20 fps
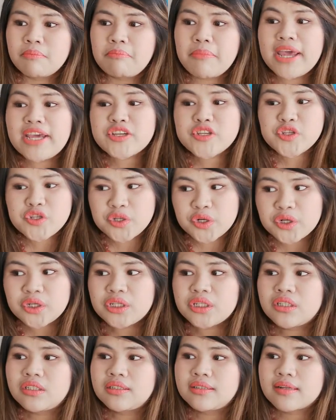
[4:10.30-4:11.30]
make
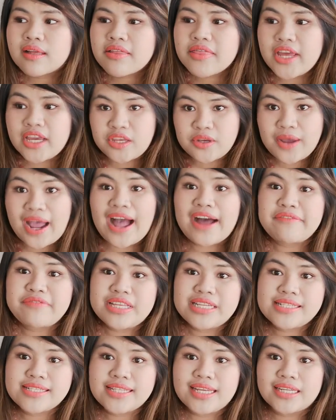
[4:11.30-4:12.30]
sure that you have
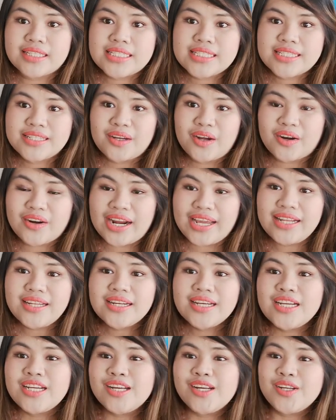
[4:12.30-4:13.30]
these things, all
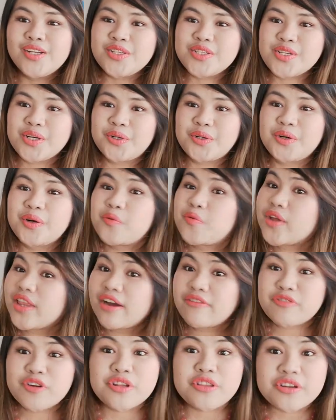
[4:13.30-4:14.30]
right? So
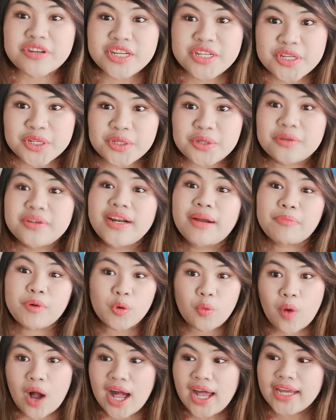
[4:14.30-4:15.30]
without further ado,
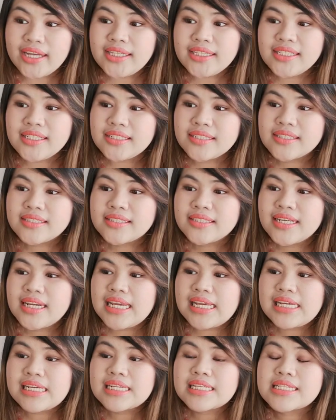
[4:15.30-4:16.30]
number one
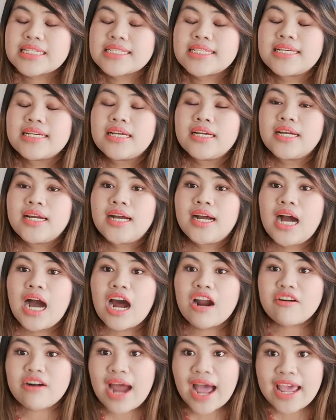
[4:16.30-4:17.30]
is
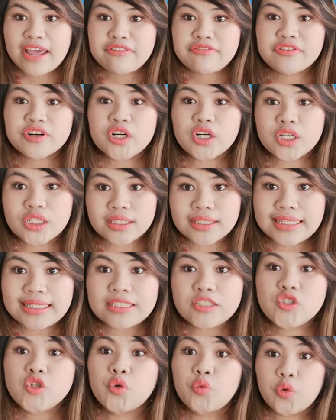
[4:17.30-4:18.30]
arrive
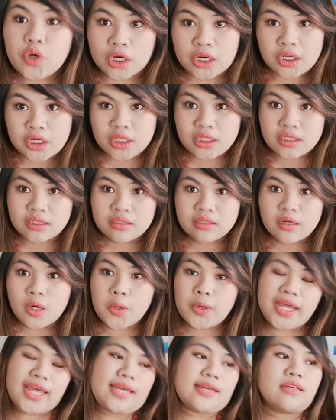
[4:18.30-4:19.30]
early to work.
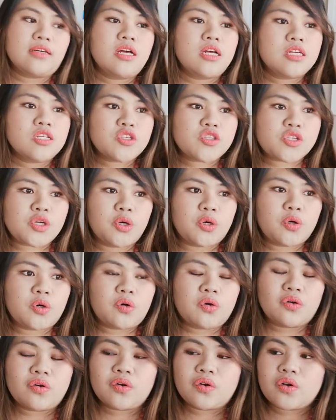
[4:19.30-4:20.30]
Okay,
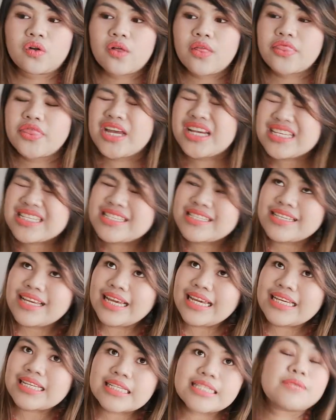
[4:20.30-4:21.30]
so this
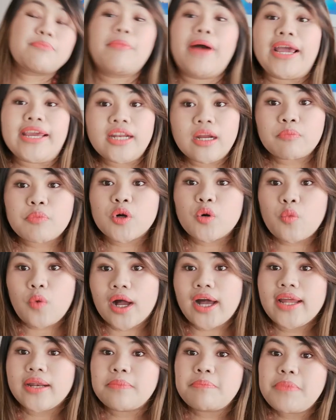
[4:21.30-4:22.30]
is my number
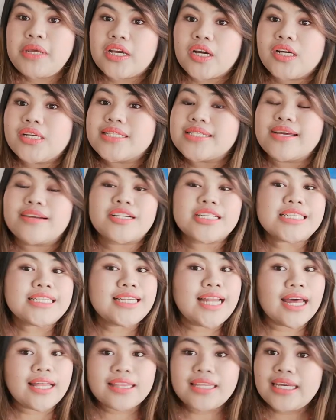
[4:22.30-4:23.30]
one because there's
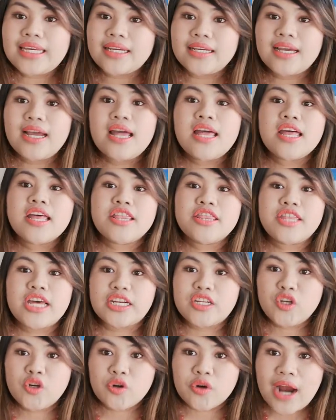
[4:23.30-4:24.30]
nothing
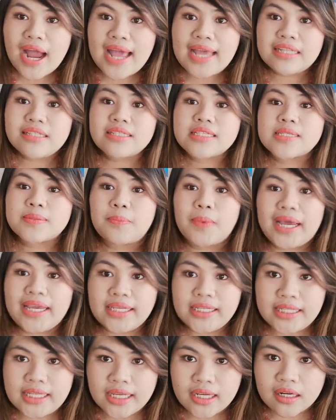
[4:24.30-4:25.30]
that grinds my
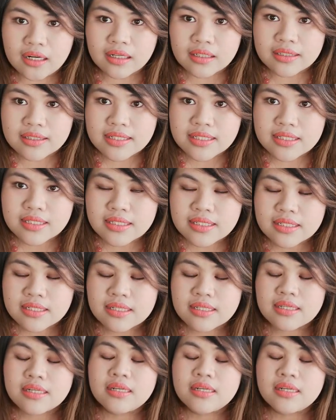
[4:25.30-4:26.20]
gears